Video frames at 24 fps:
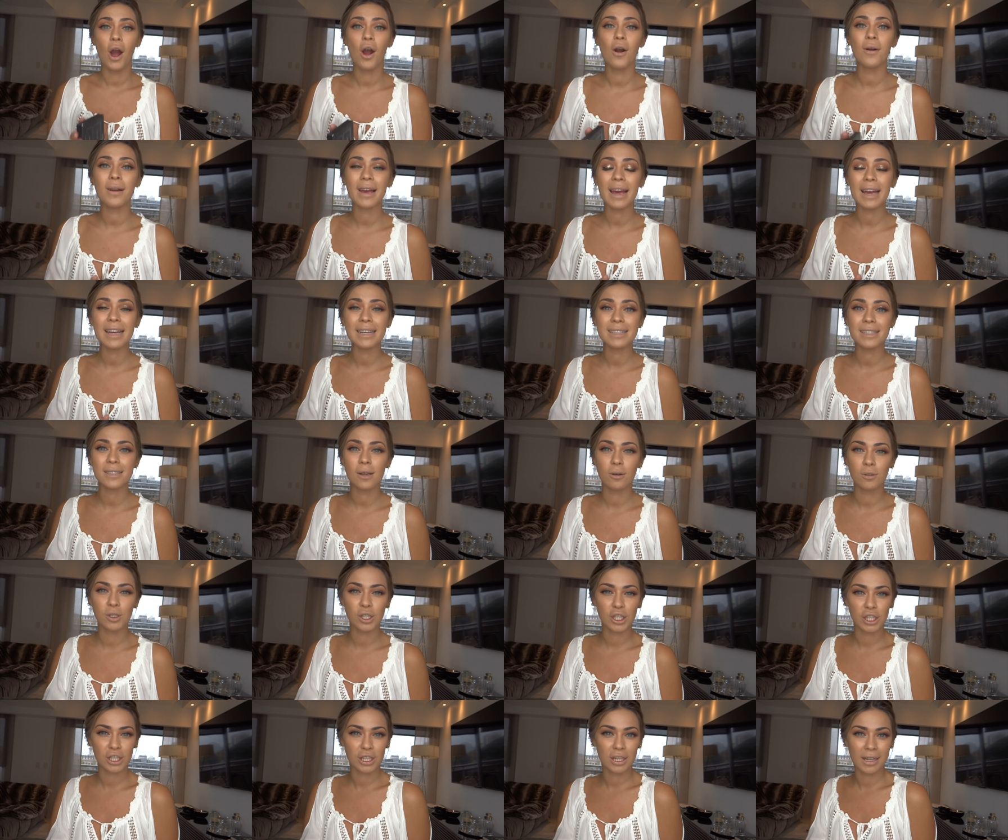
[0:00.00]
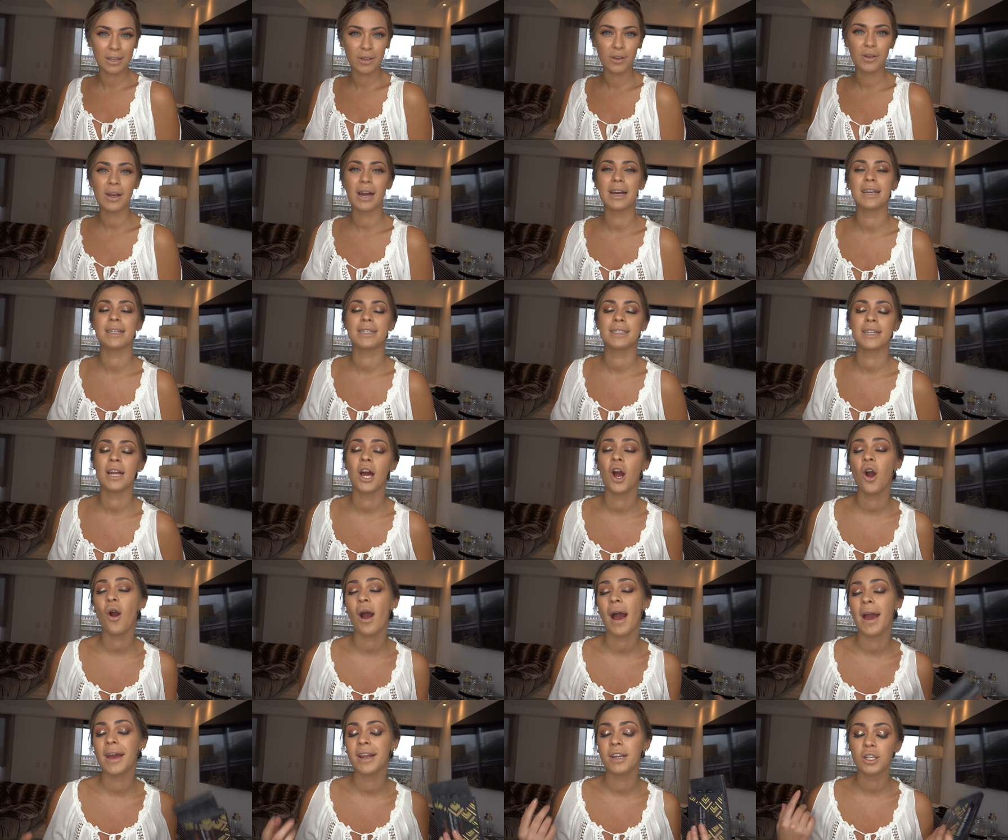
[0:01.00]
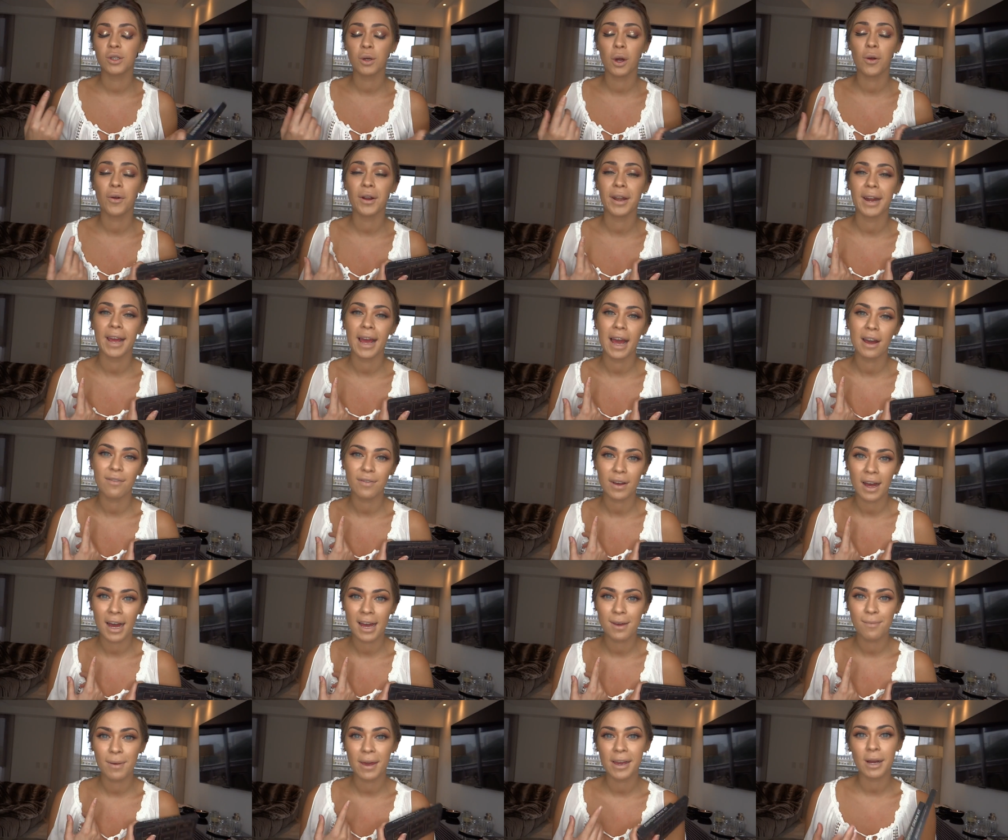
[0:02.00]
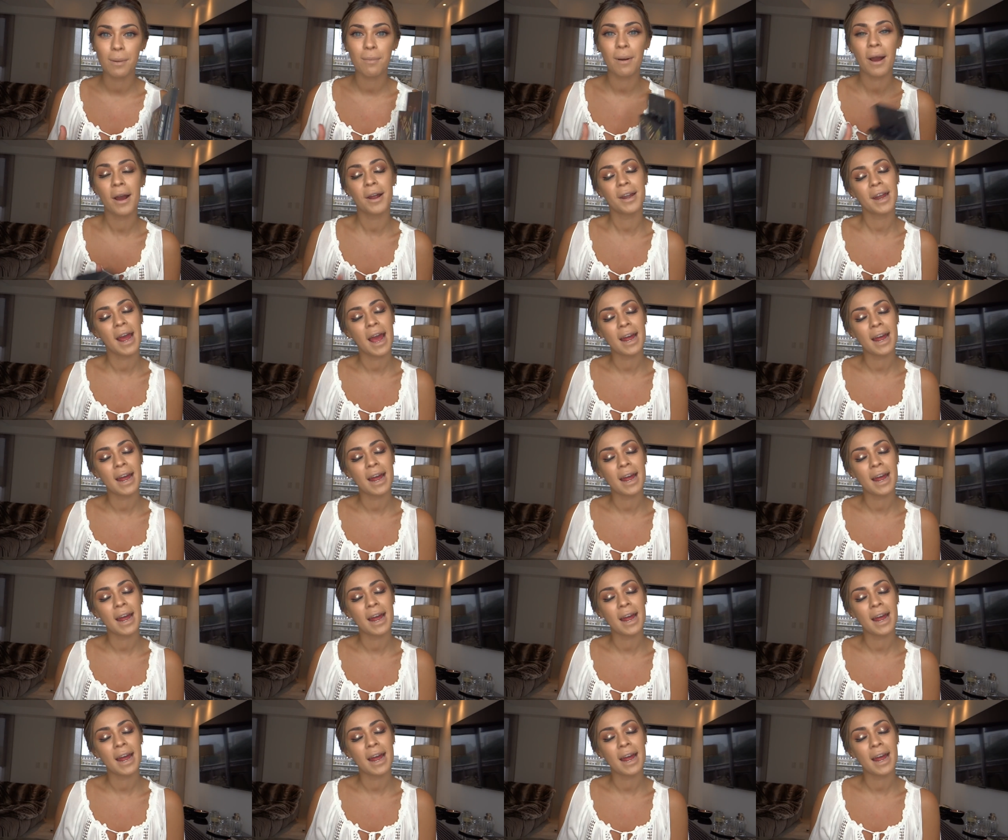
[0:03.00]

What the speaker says: Okay, so just to let you guys know, I do already have eye makeup on